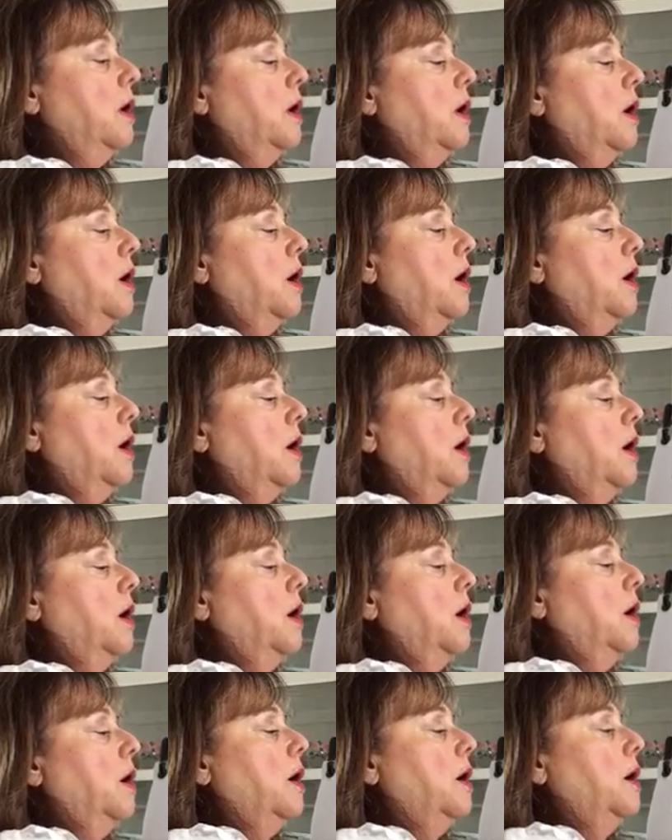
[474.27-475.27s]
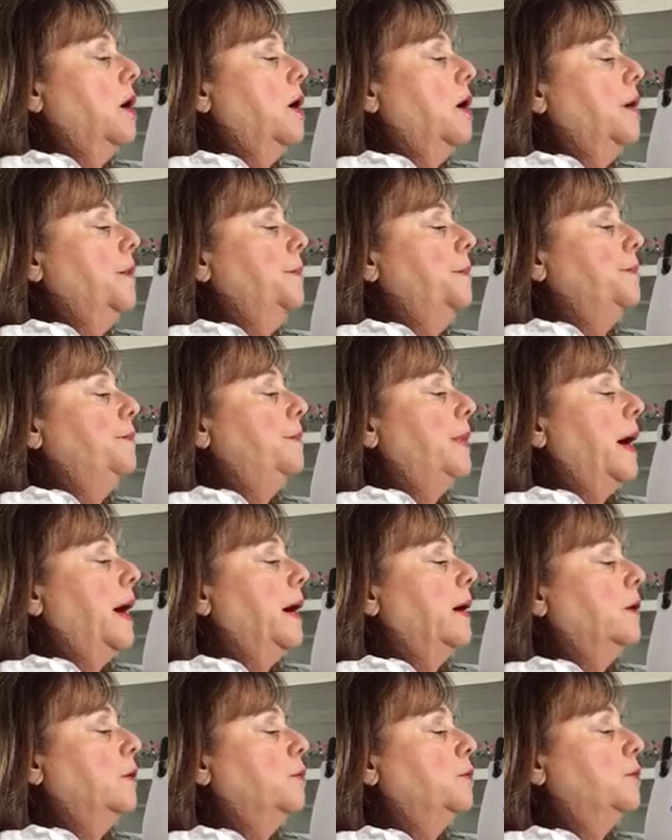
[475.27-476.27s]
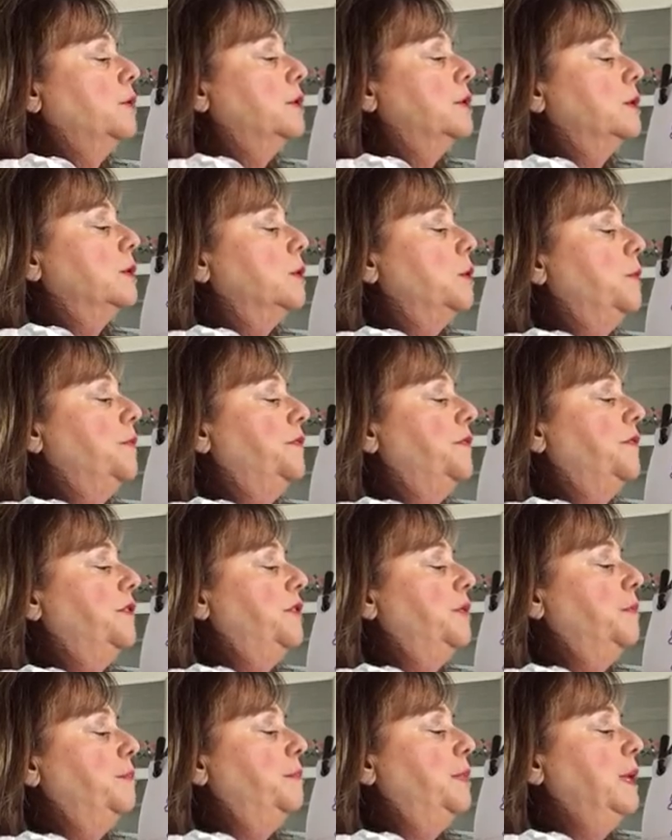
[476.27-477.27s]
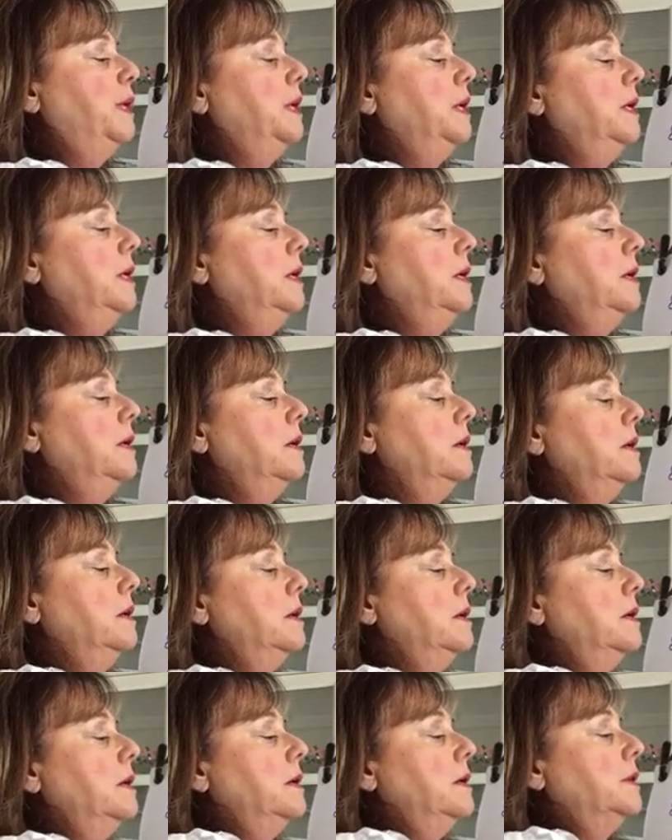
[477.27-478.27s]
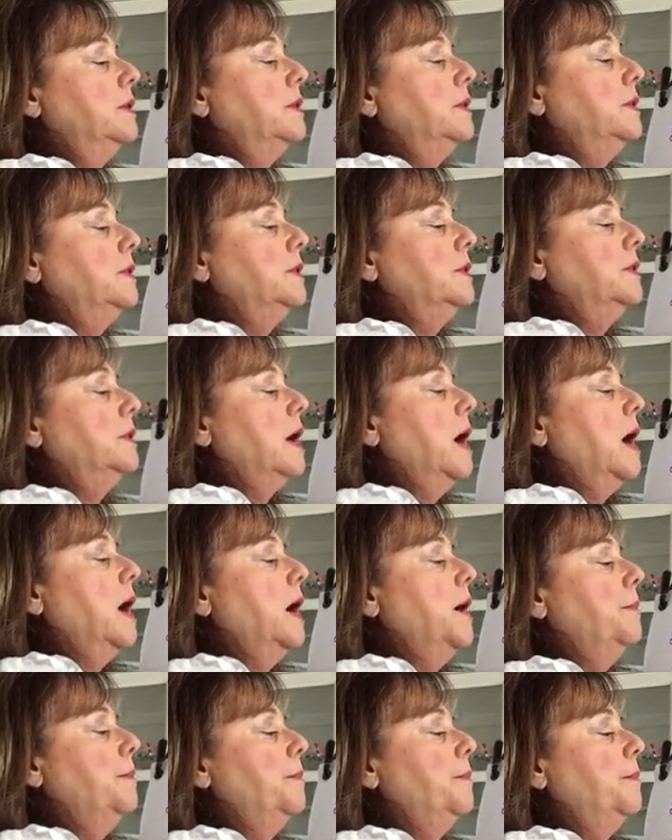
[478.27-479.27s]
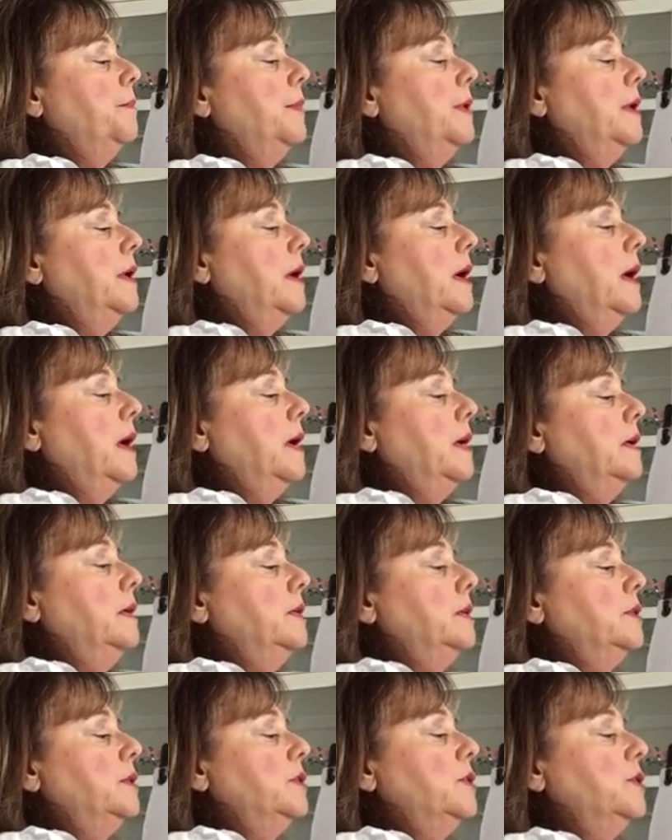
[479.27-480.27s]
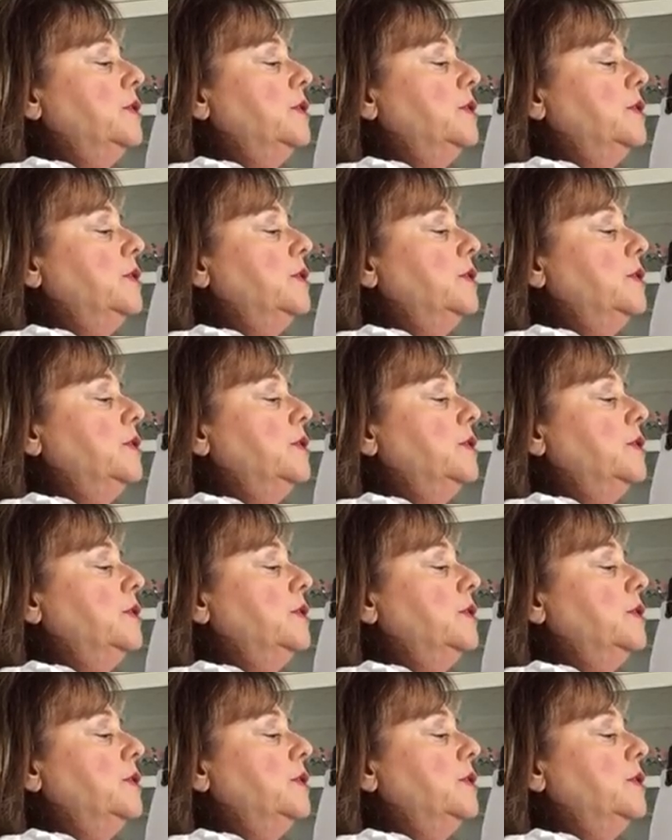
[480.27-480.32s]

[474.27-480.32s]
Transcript: up, backwards loop for the B, stop, and a